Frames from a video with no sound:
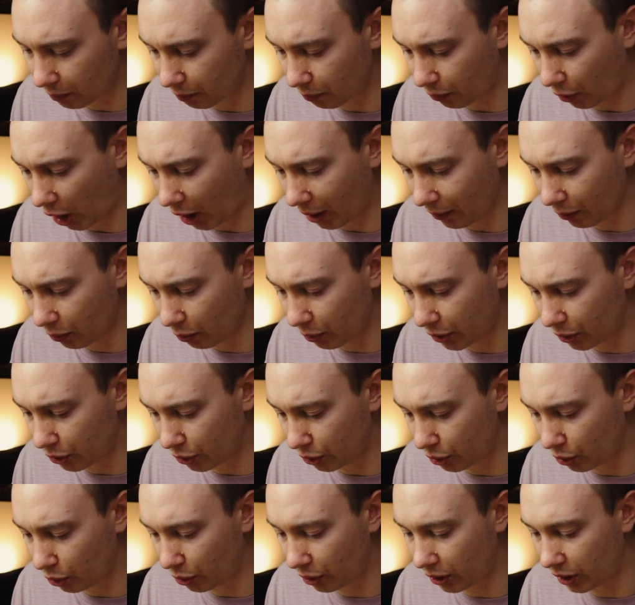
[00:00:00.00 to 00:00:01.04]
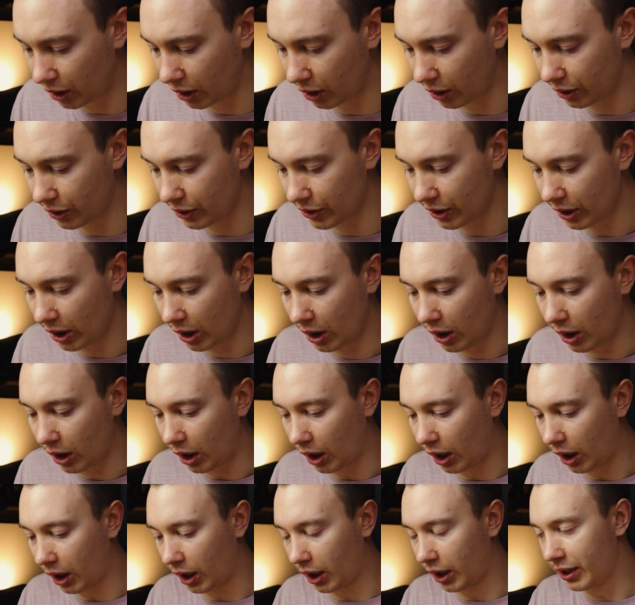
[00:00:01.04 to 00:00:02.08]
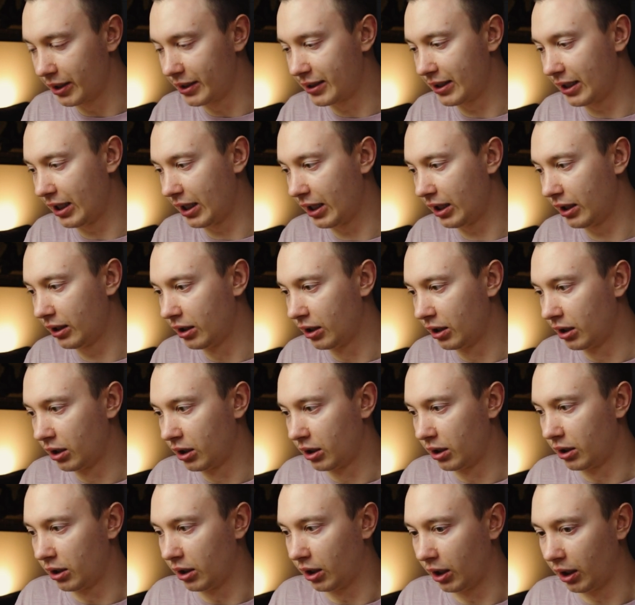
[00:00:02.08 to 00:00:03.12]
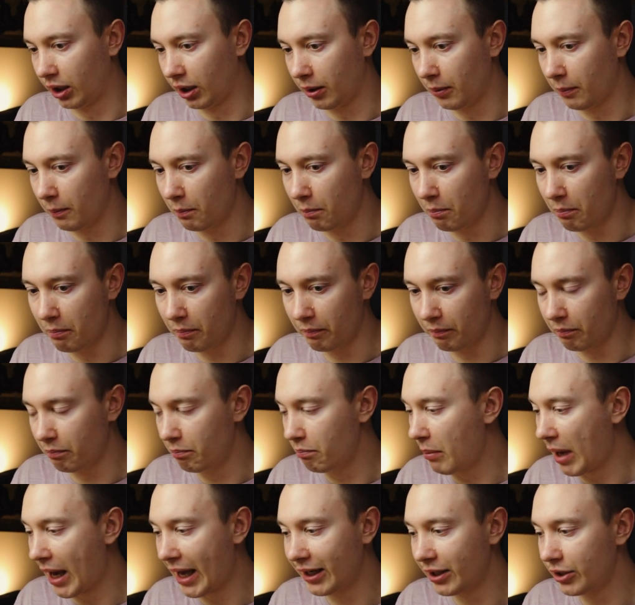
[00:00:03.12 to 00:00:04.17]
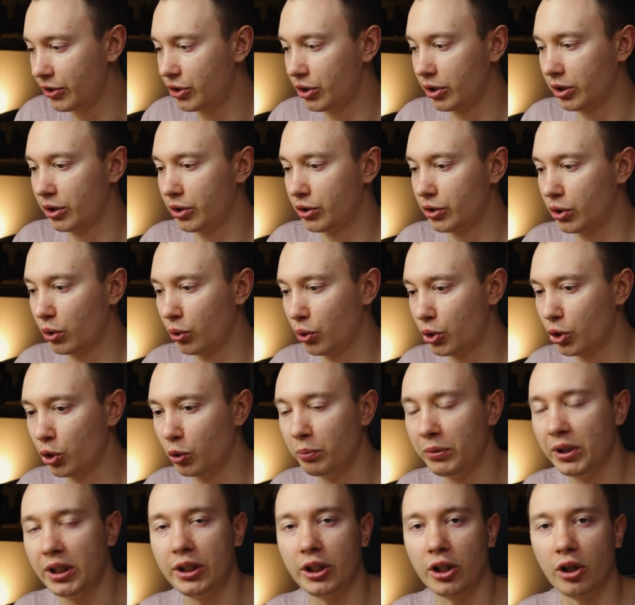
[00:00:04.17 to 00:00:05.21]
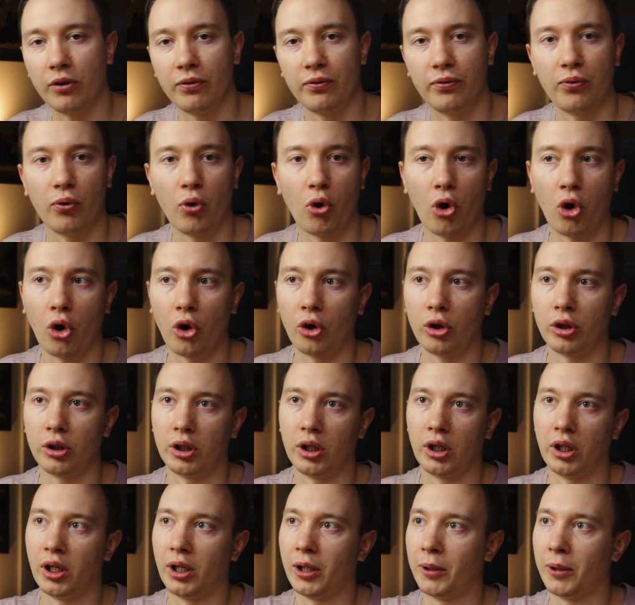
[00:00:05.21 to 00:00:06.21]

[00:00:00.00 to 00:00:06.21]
probably we could do here is say managing social media for